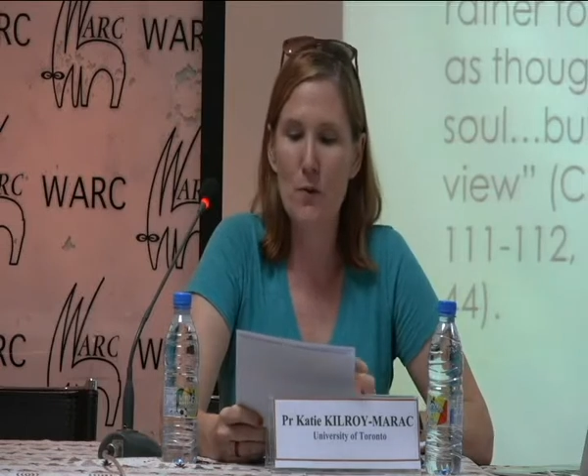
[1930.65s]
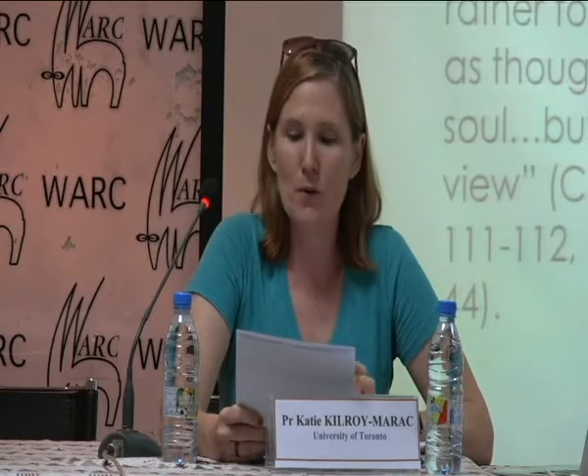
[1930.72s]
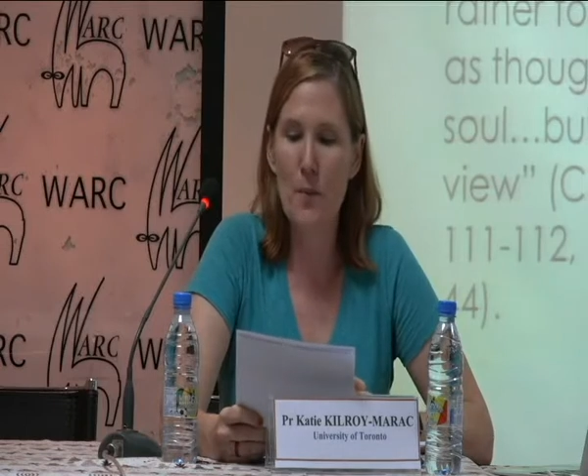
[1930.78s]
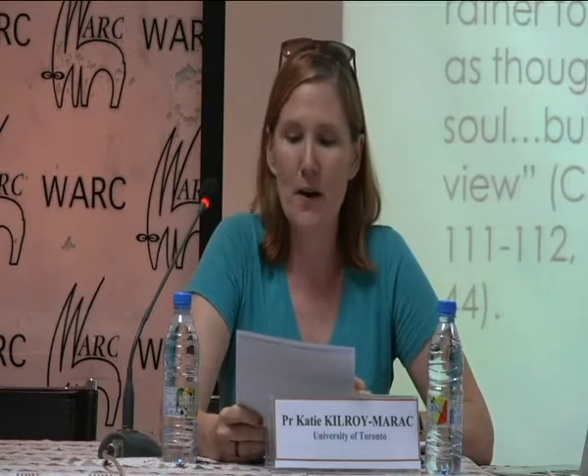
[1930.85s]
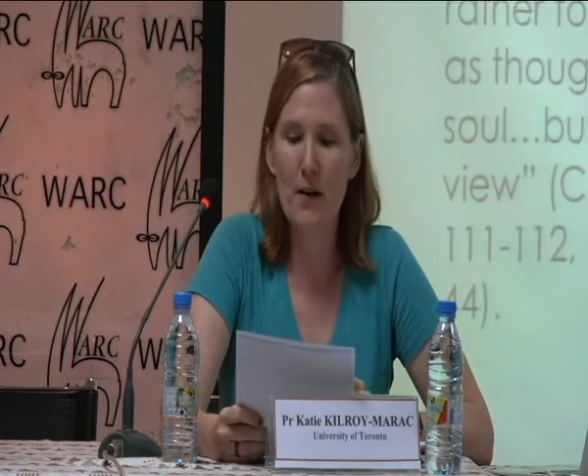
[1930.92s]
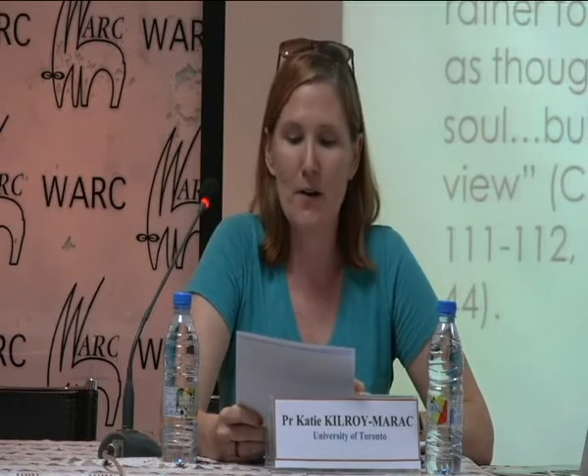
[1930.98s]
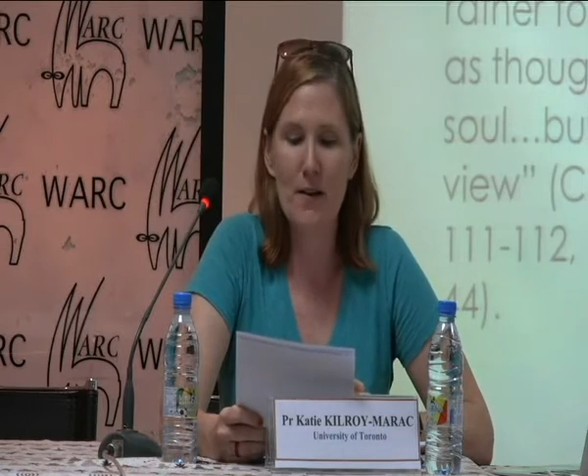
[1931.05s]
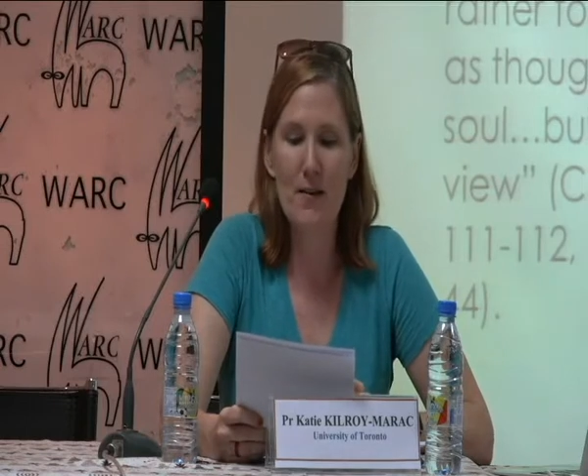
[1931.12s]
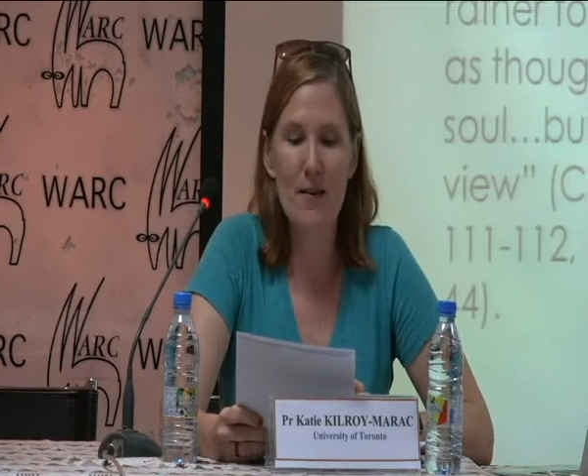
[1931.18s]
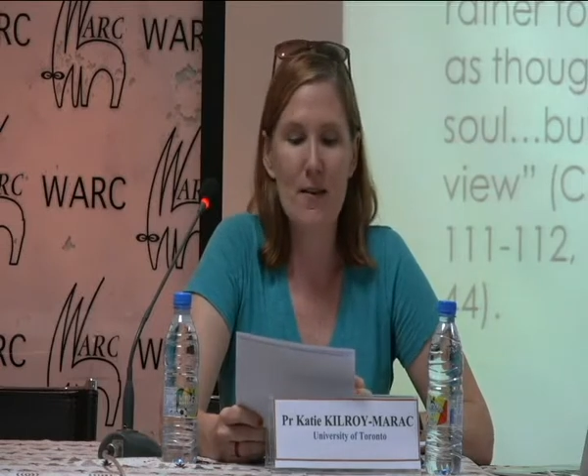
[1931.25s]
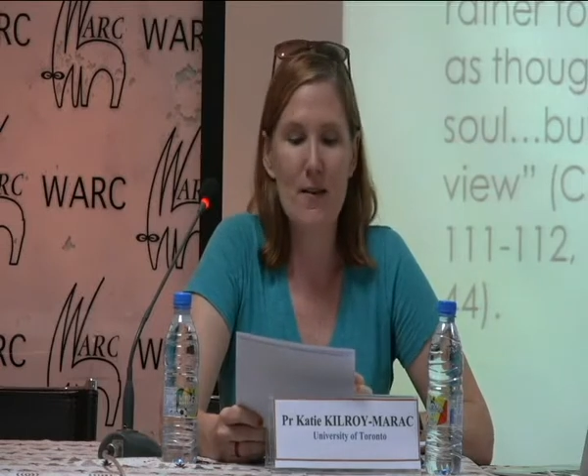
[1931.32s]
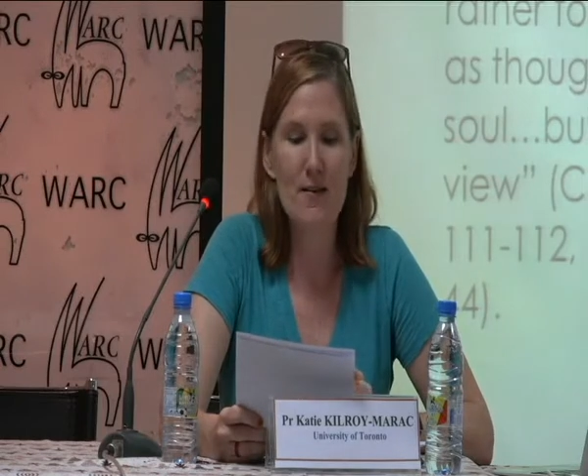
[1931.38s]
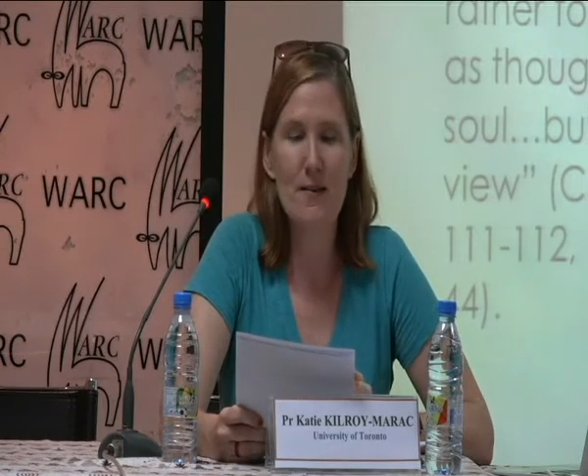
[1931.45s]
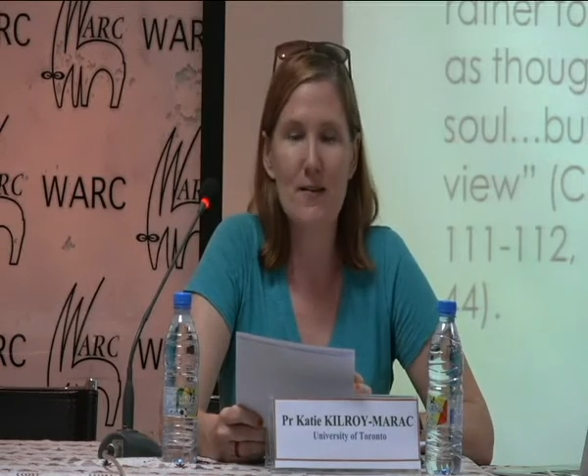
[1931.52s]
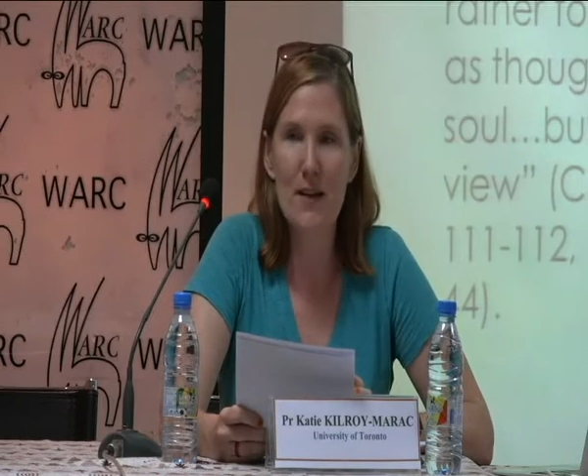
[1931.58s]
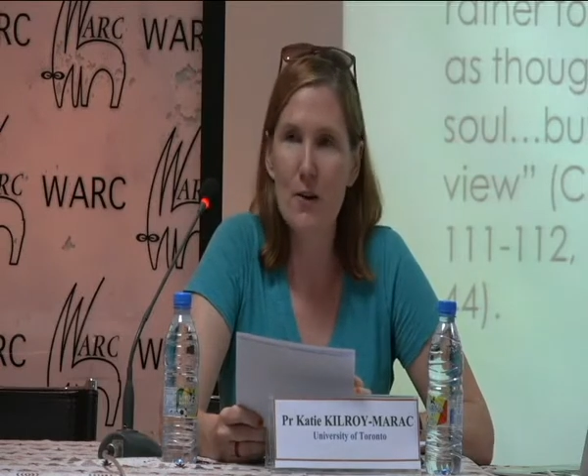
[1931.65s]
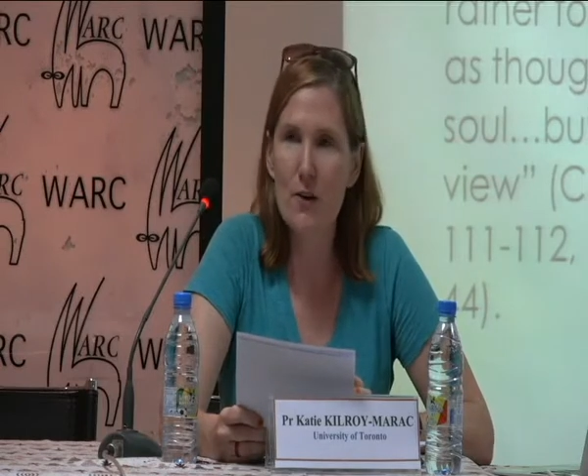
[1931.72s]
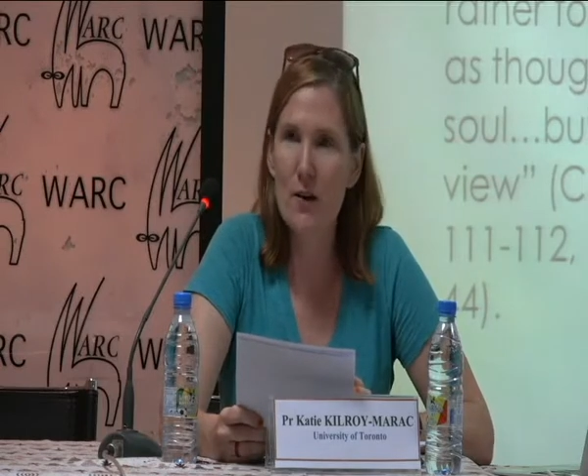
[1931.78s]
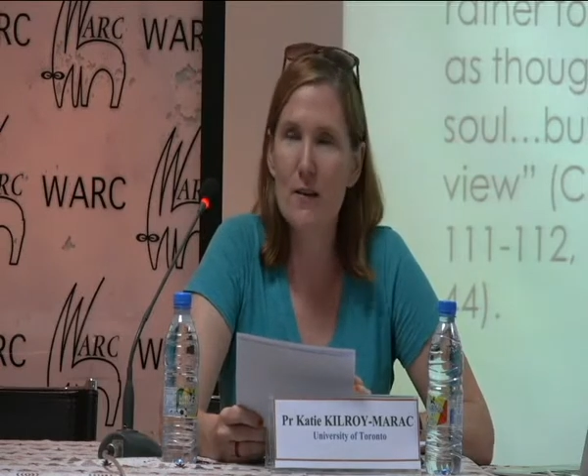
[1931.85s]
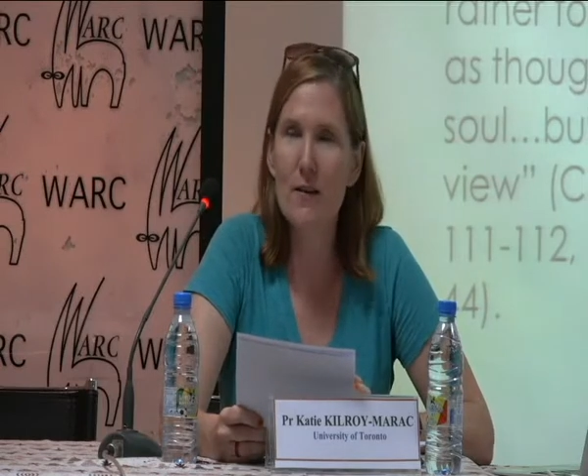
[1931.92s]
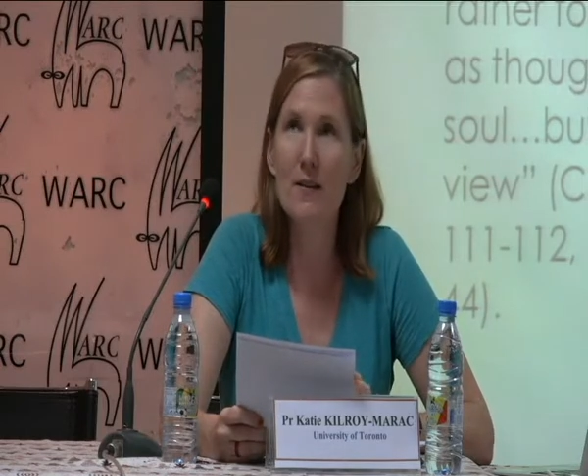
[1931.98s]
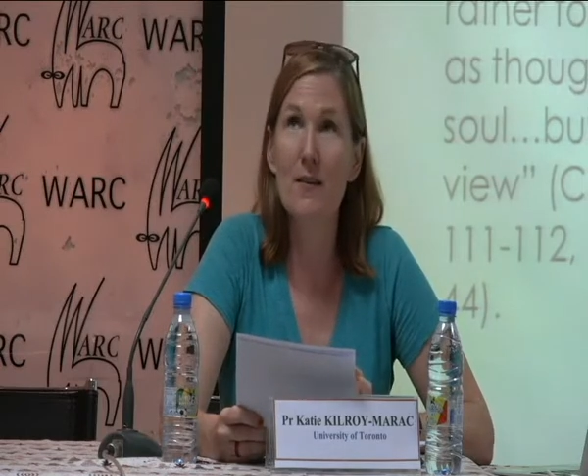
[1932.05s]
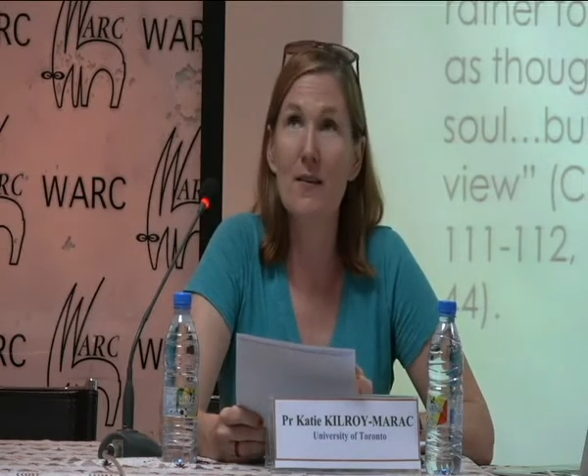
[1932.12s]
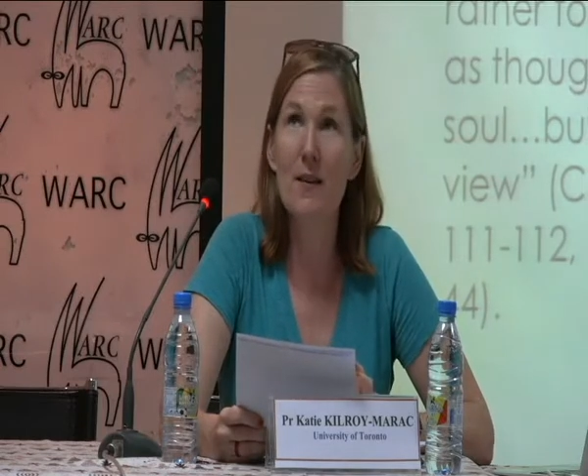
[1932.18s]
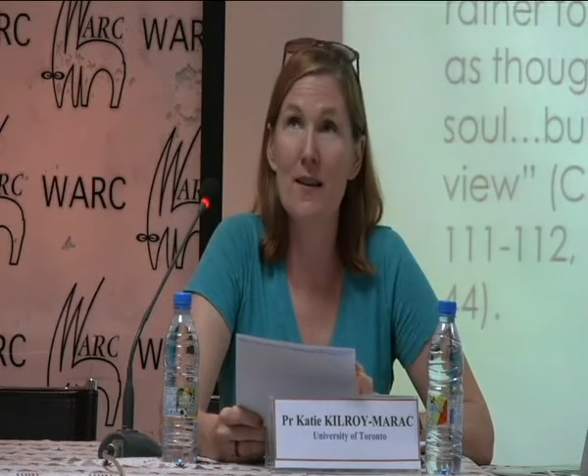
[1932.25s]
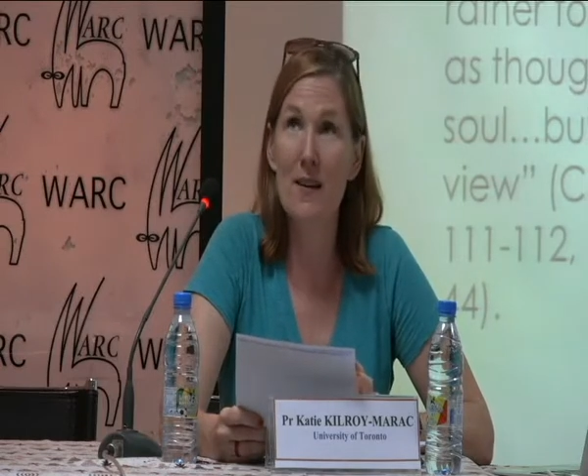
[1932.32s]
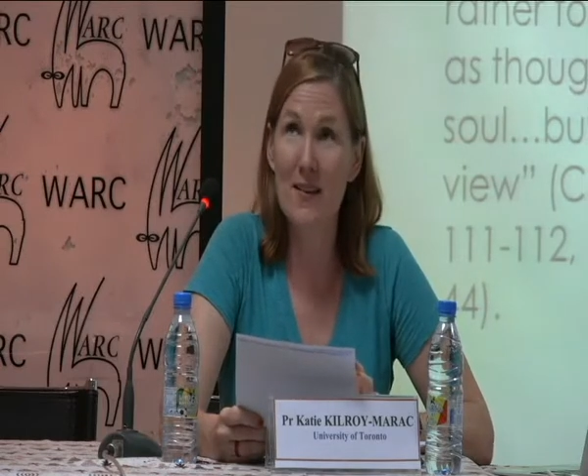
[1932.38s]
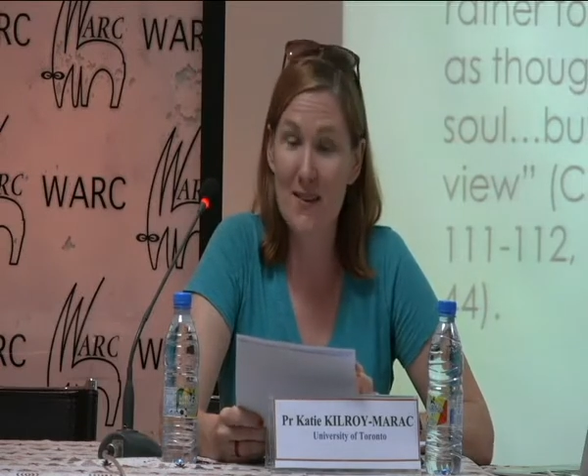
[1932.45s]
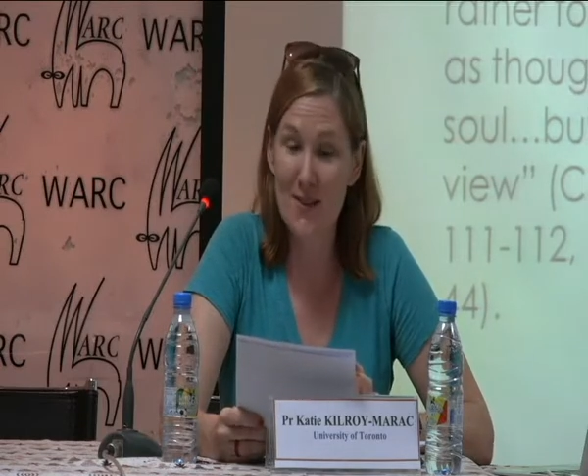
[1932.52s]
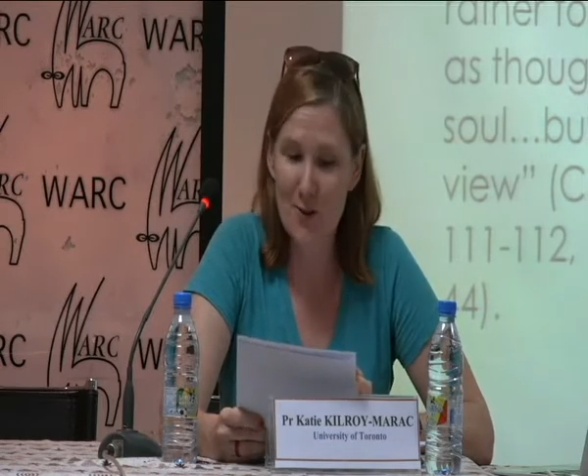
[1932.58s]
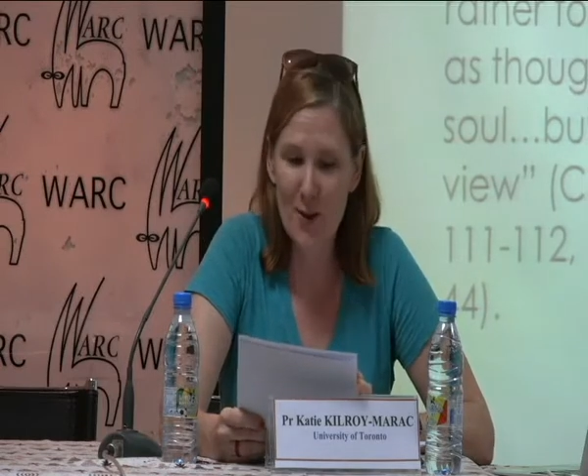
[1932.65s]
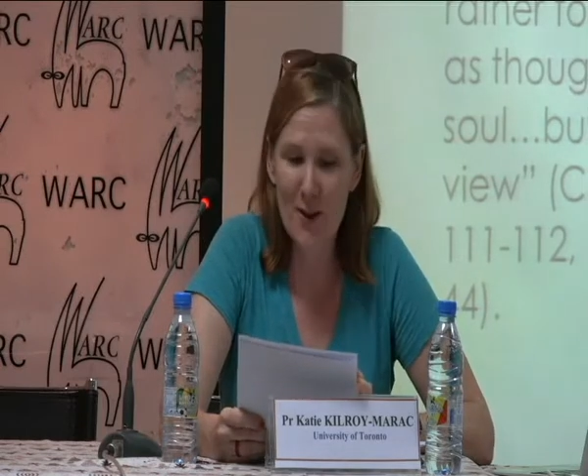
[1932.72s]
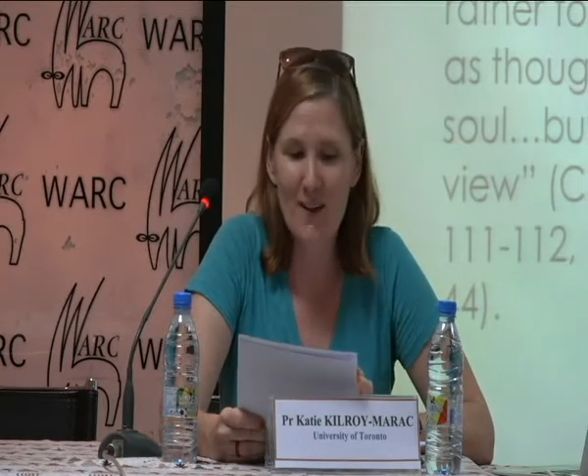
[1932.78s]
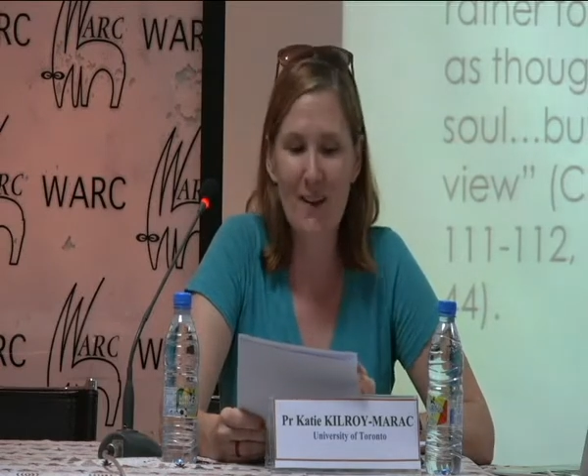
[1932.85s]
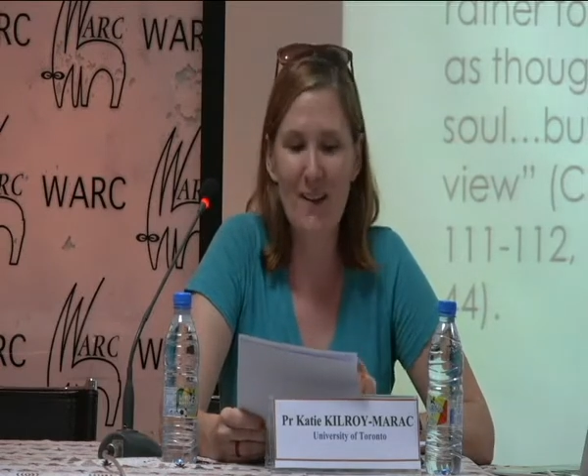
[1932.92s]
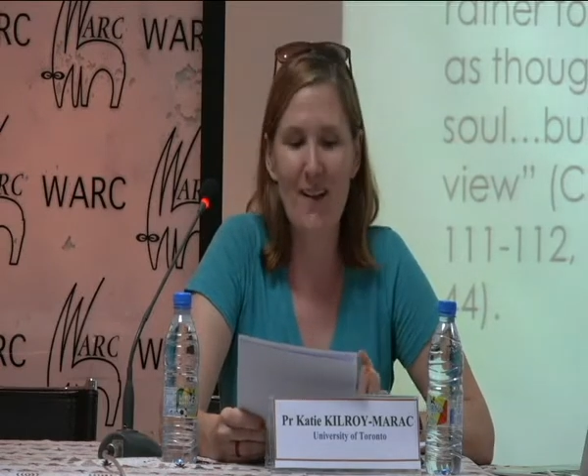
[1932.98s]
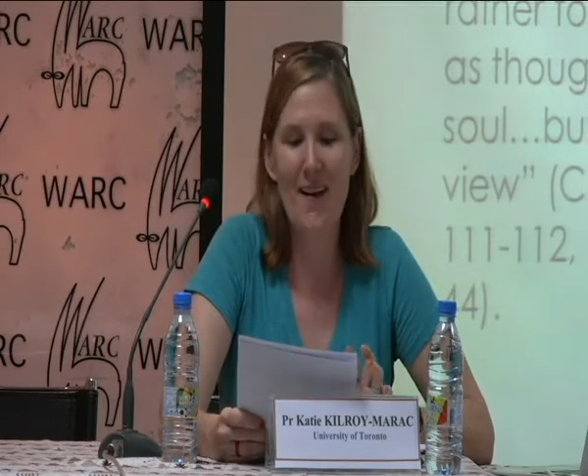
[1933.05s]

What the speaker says: repairing the historical